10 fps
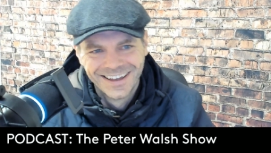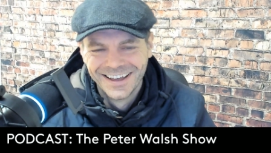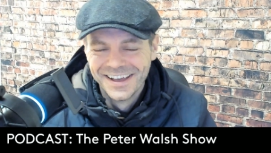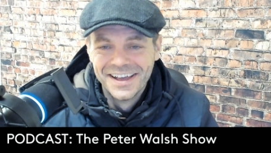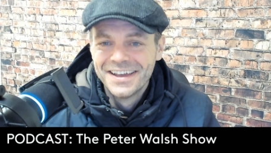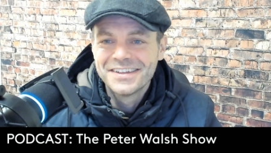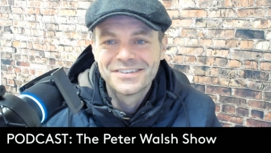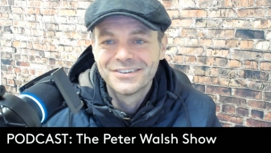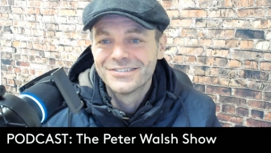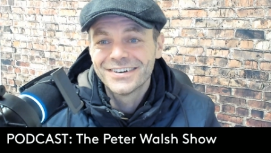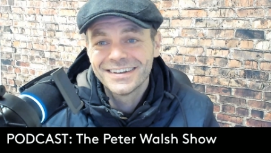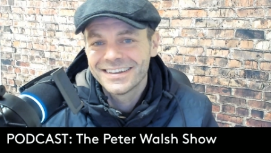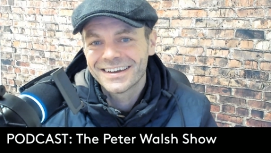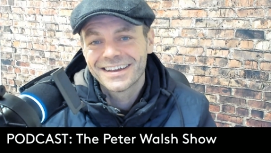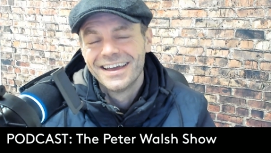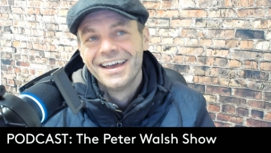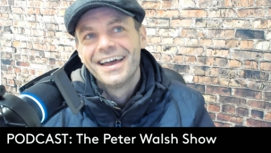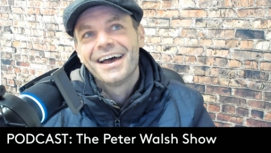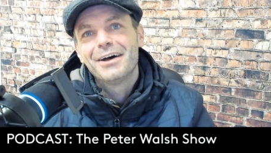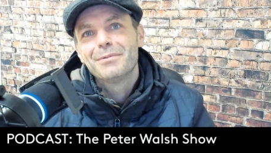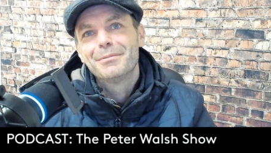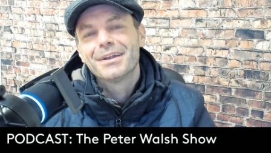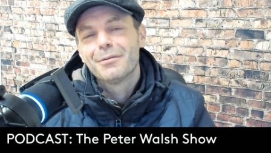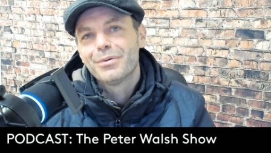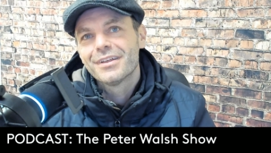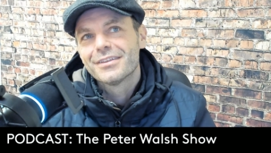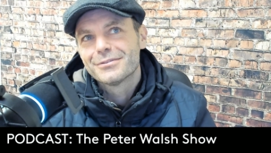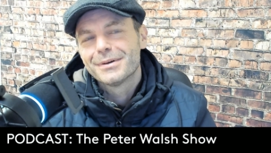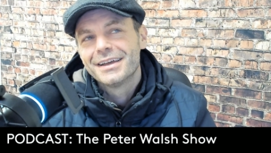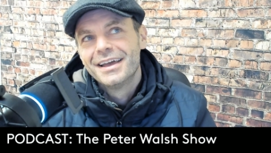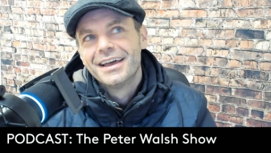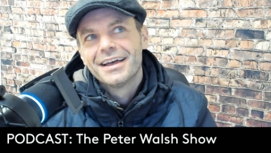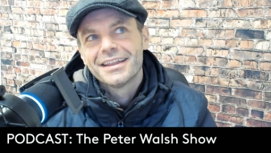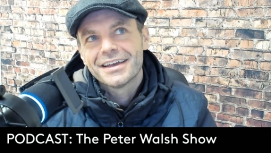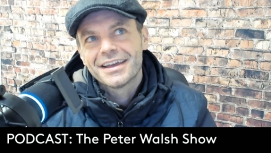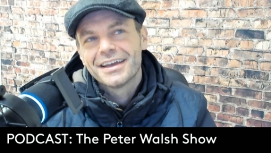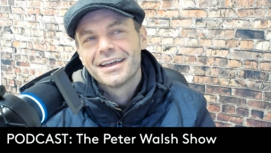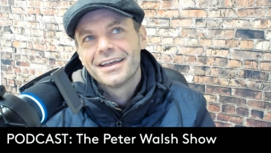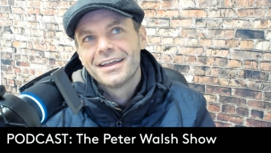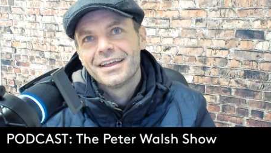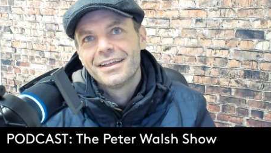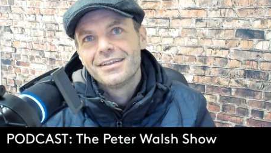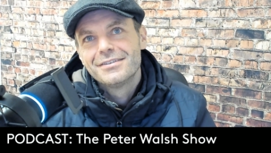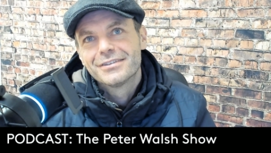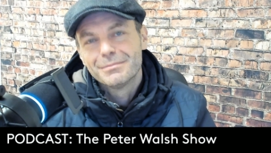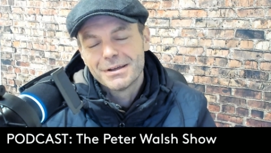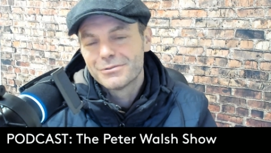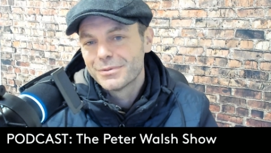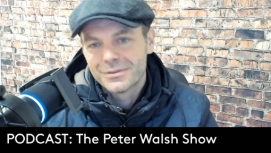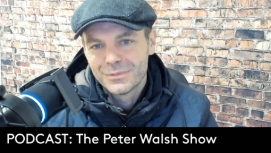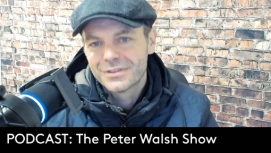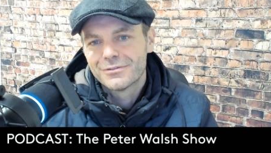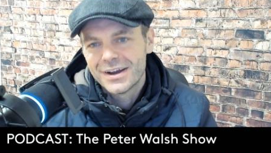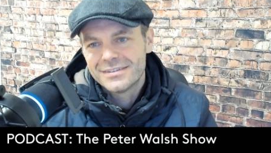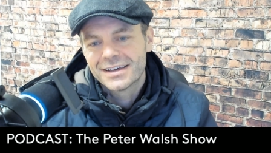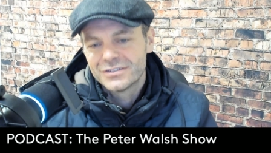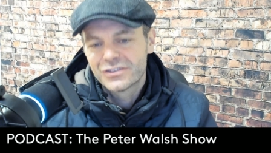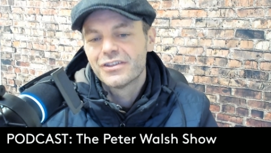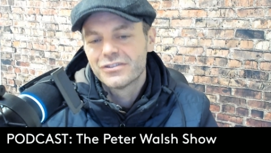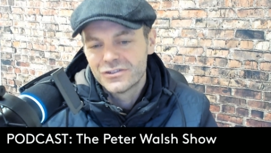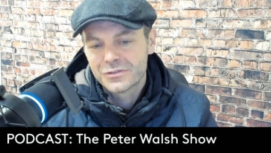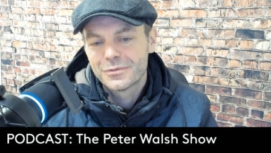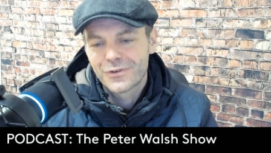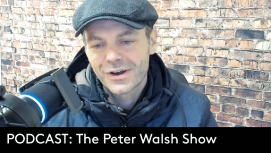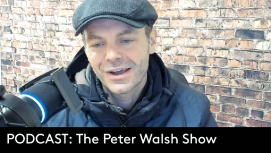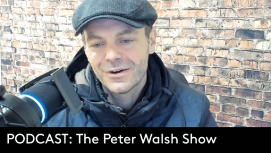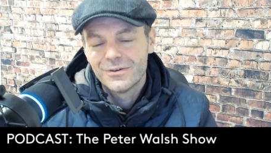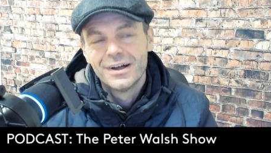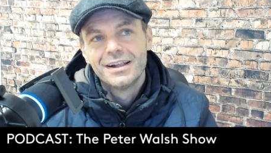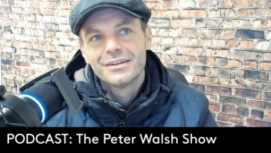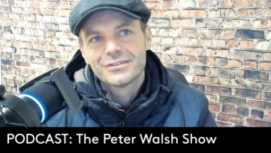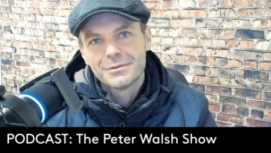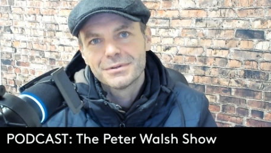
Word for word: it's unreal. Like, um, I mean, I'll put it this way. Like, sometimes with, with racing, and just, this is just before I go, sometimes